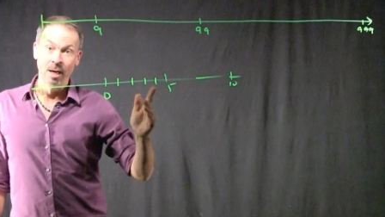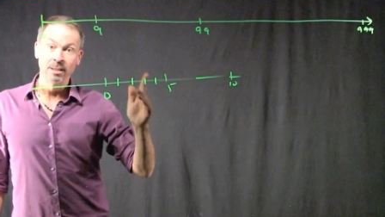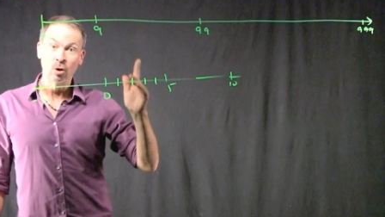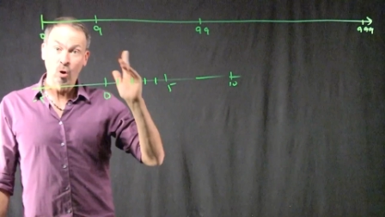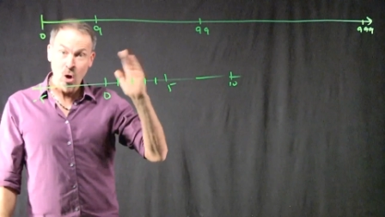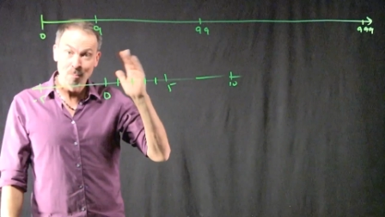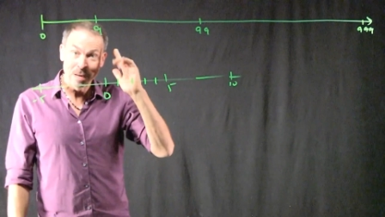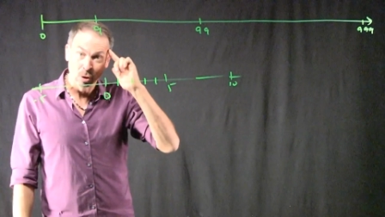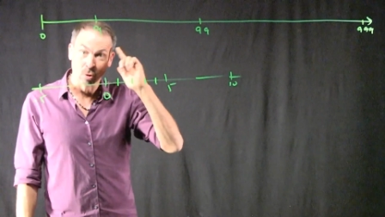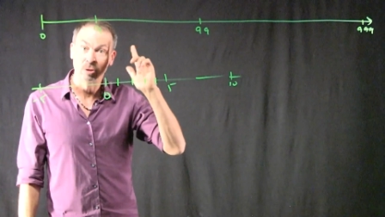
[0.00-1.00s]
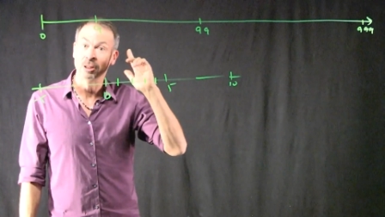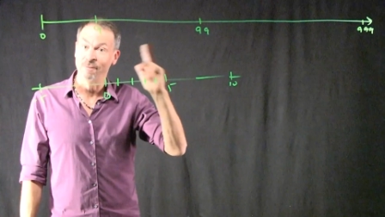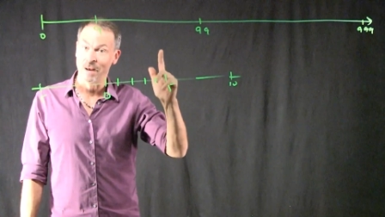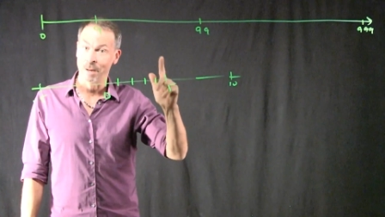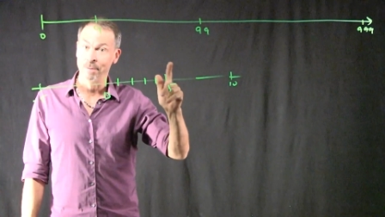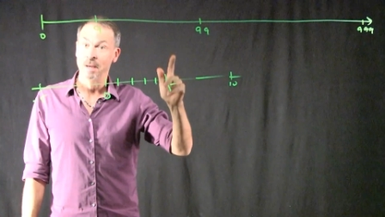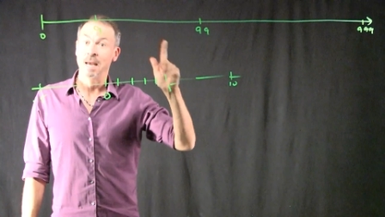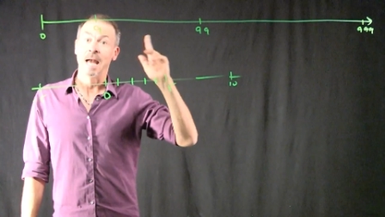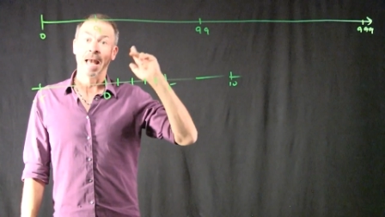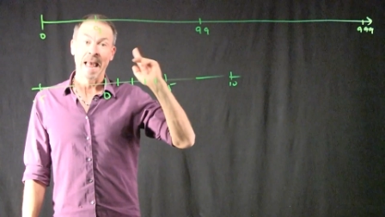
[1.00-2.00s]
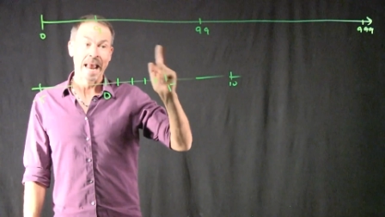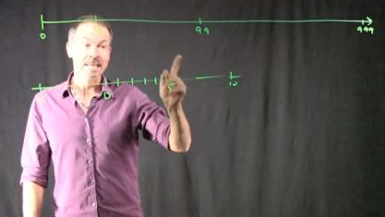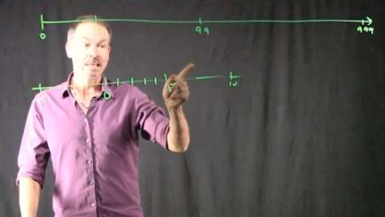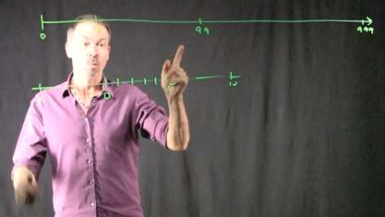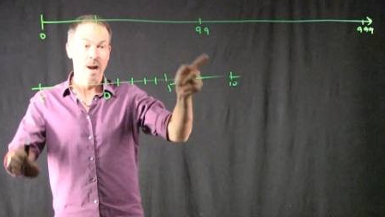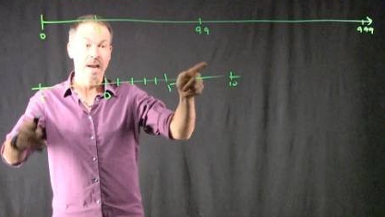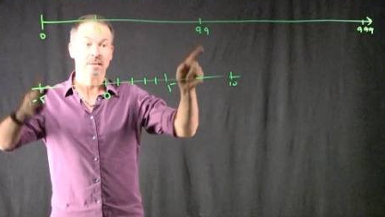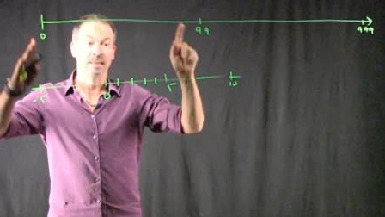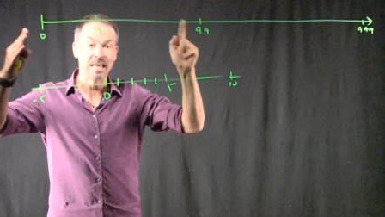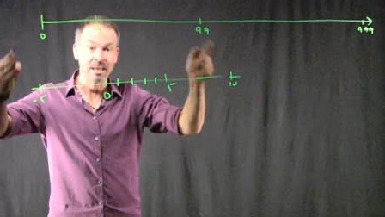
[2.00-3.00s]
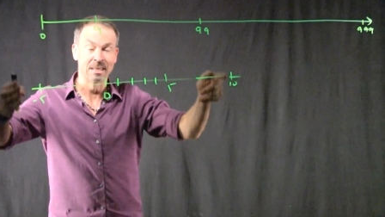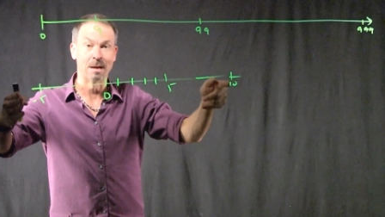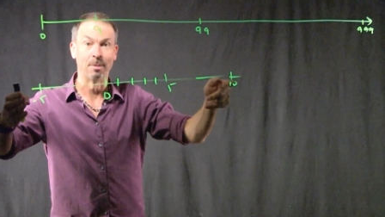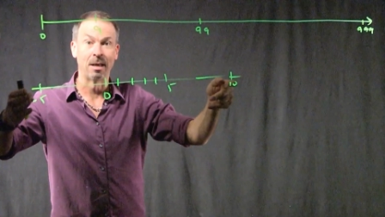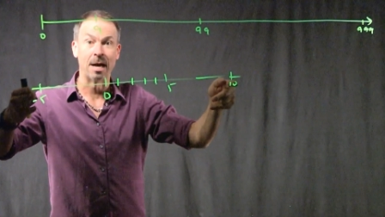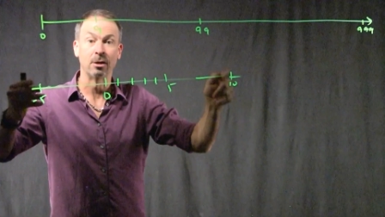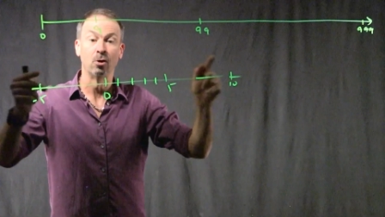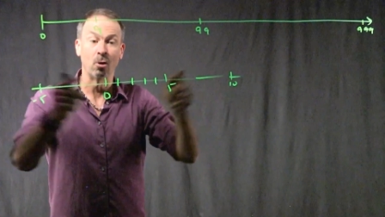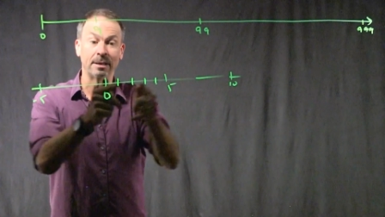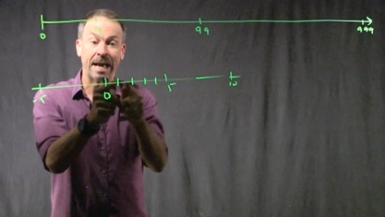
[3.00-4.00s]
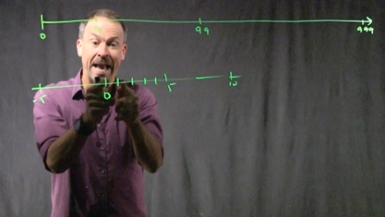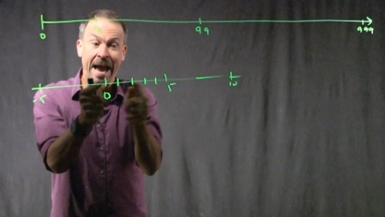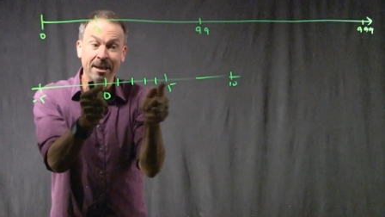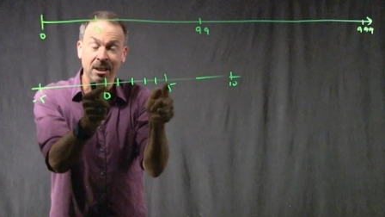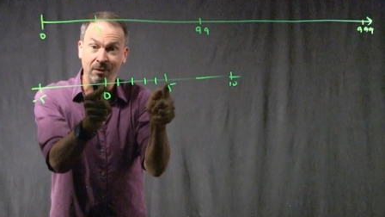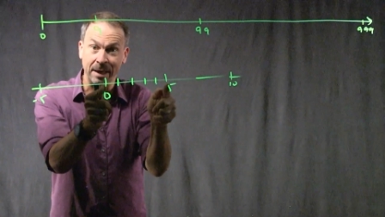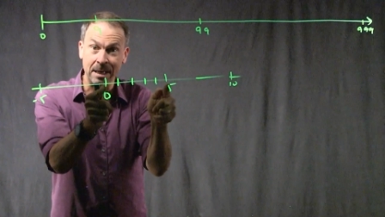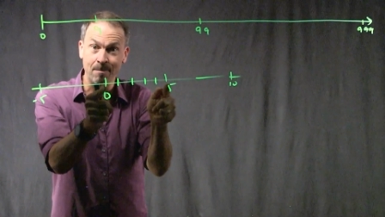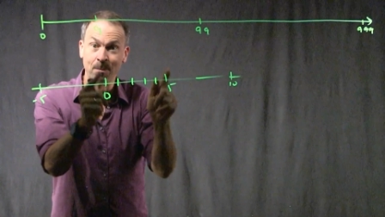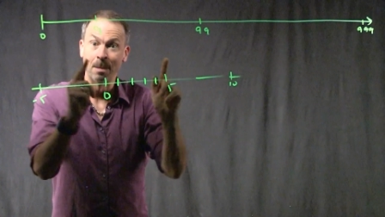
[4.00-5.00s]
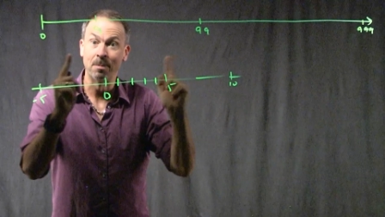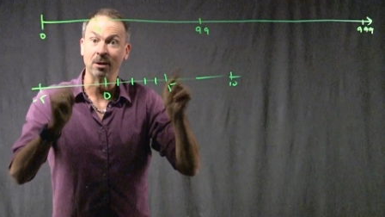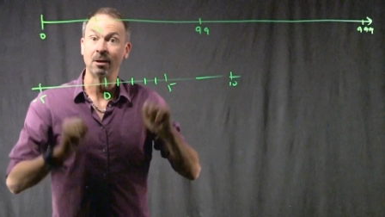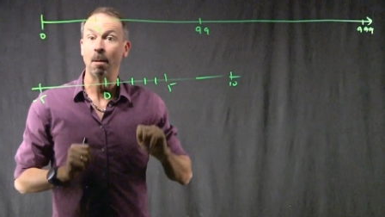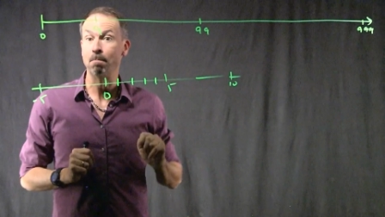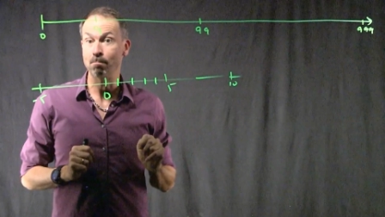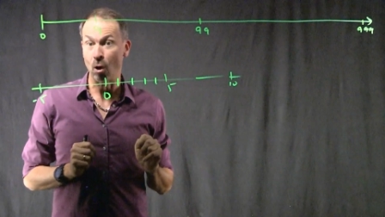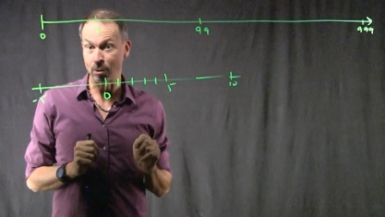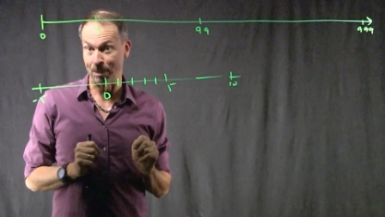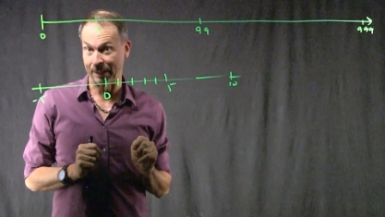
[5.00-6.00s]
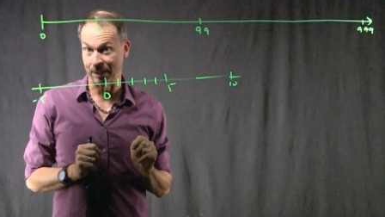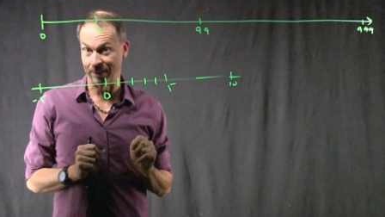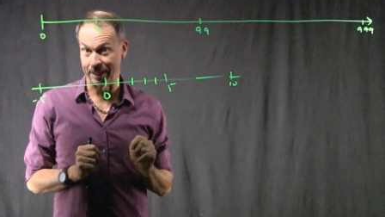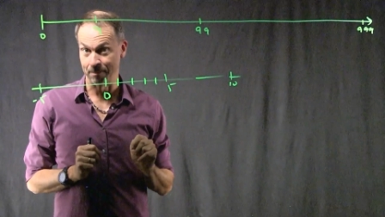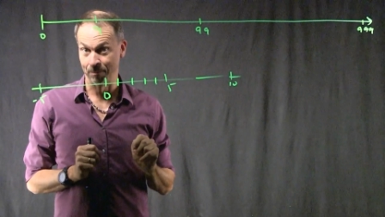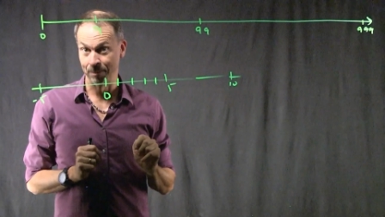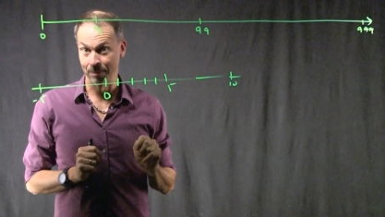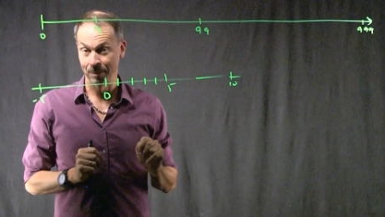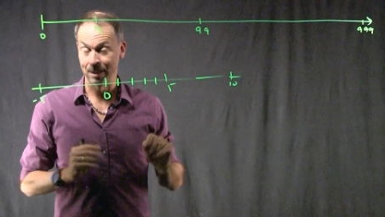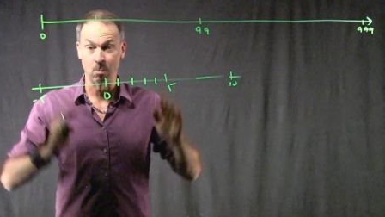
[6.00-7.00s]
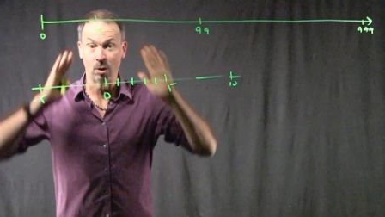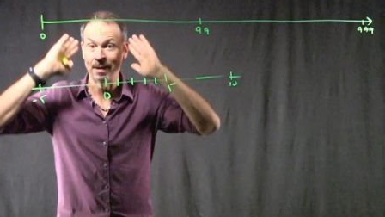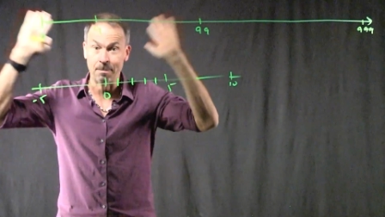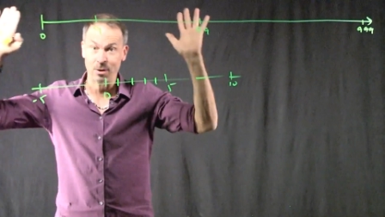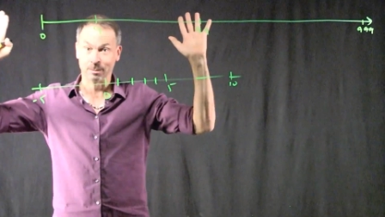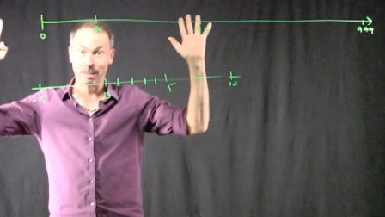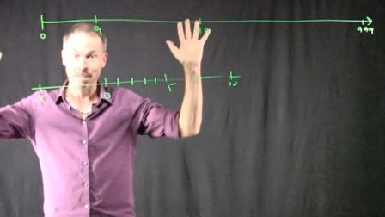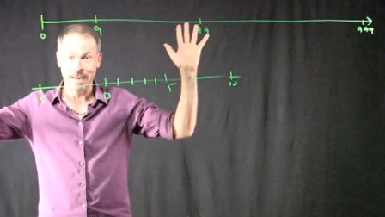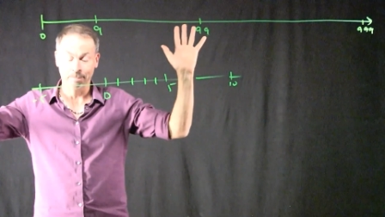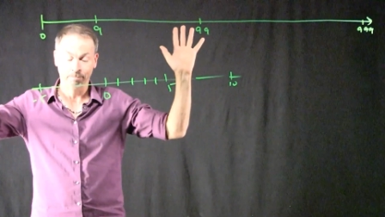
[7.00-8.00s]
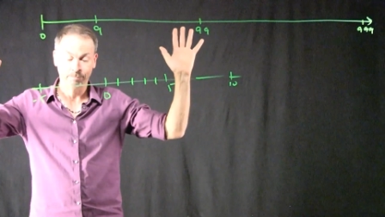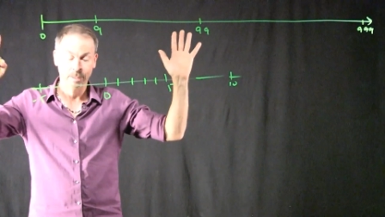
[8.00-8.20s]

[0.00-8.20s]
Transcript: So it could be good to develop a handy way to think of the number line not additively, but multiplicatively. Now what could that possibly mean?